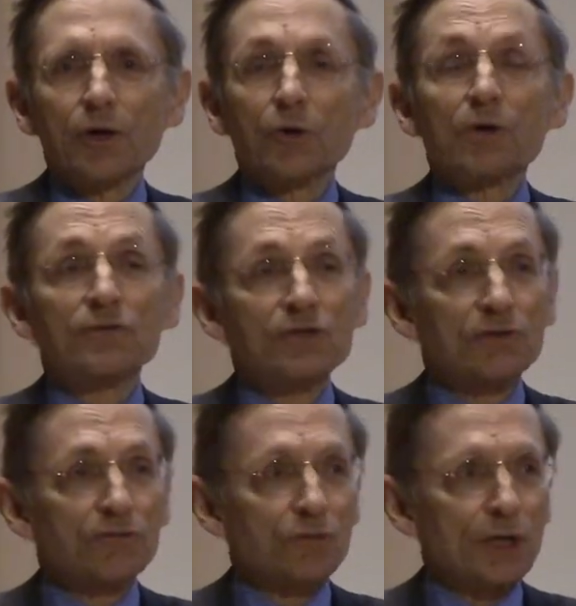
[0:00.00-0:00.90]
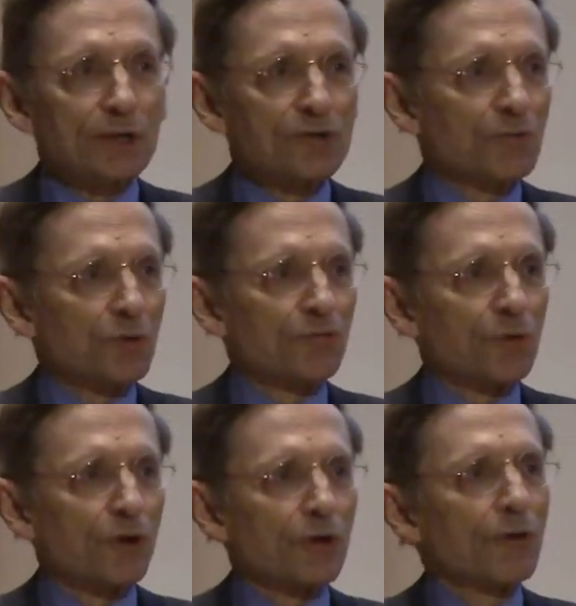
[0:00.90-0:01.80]
or the civil rights movement.
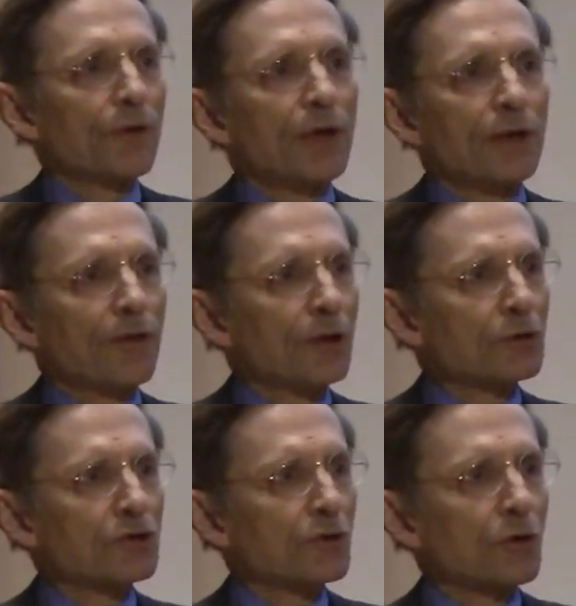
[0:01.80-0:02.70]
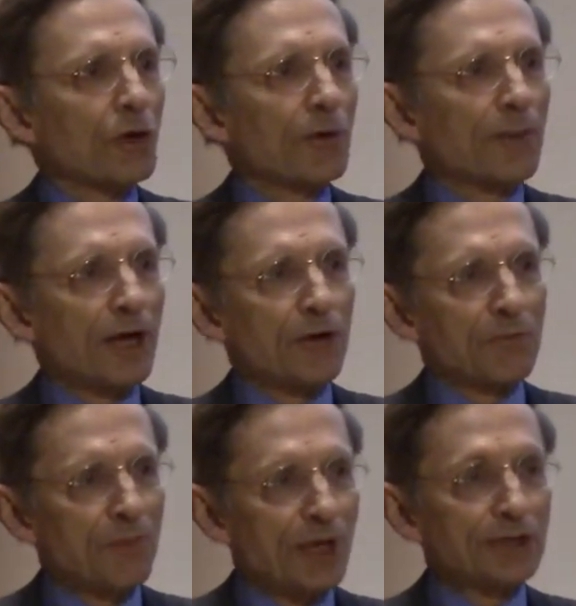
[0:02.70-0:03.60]
Those are about
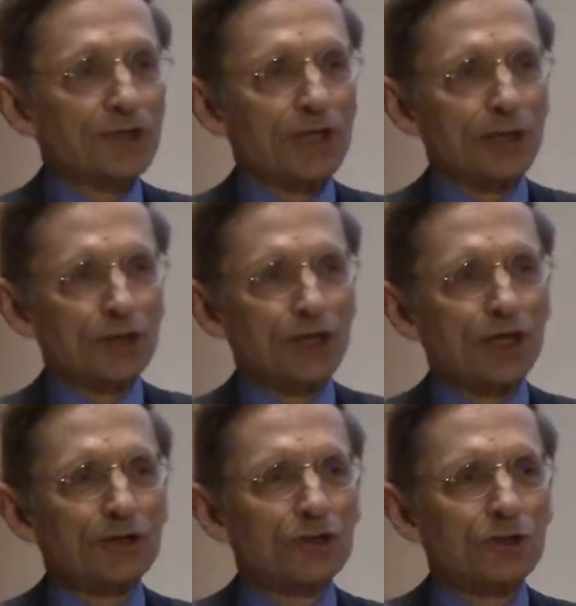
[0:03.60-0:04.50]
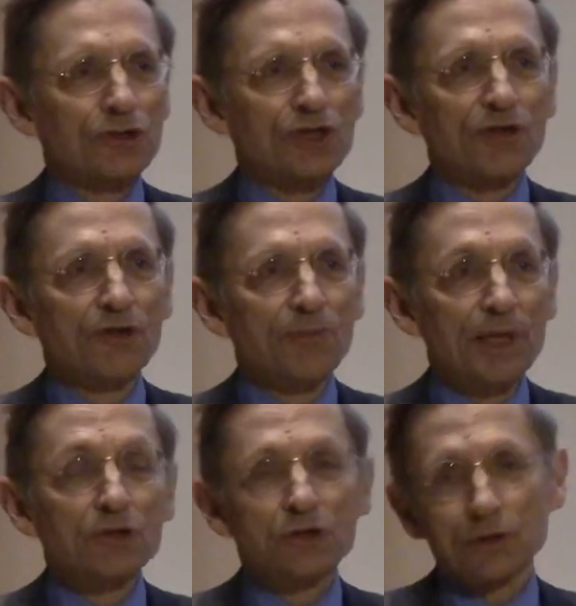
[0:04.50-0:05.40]
mindset changes and the
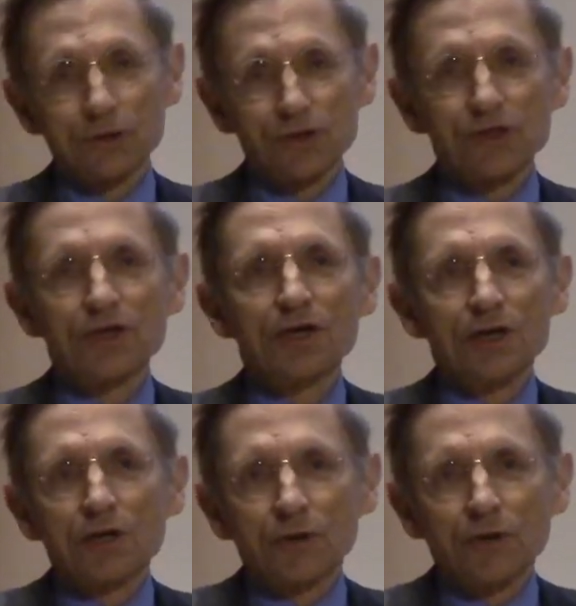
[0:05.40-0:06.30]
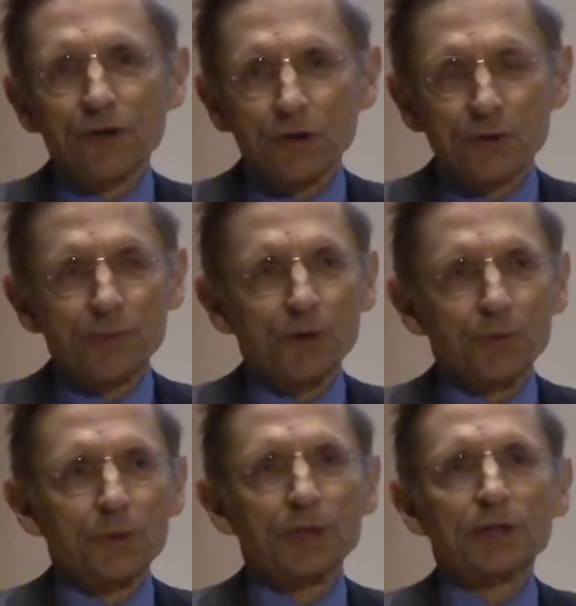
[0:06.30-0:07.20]
measures that are
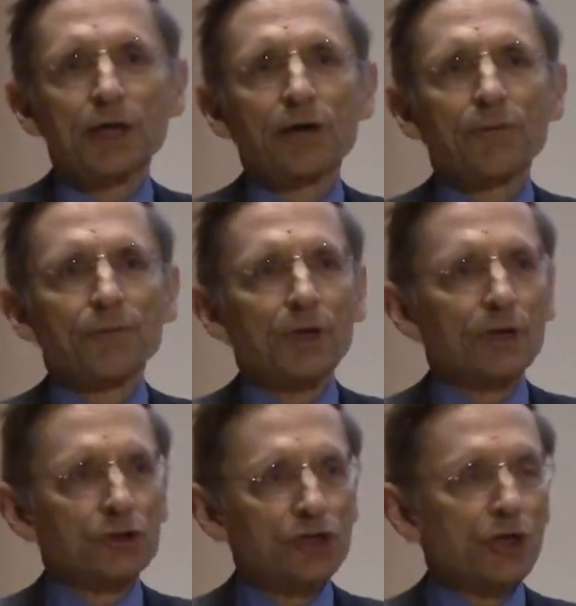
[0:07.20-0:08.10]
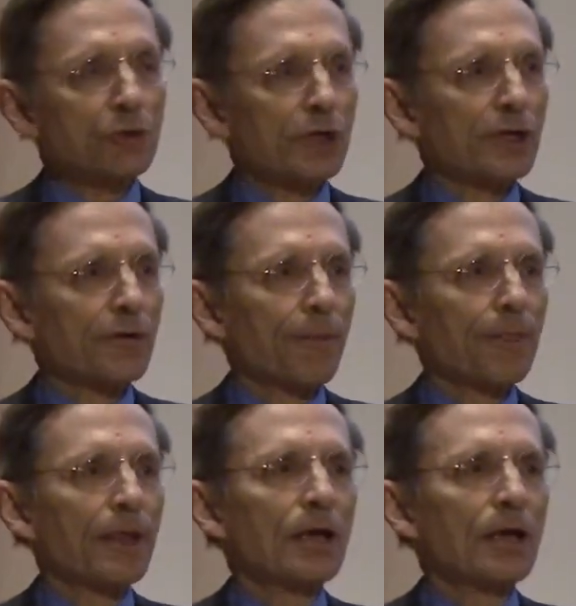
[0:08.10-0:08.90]
appropriate. Now, Ashoka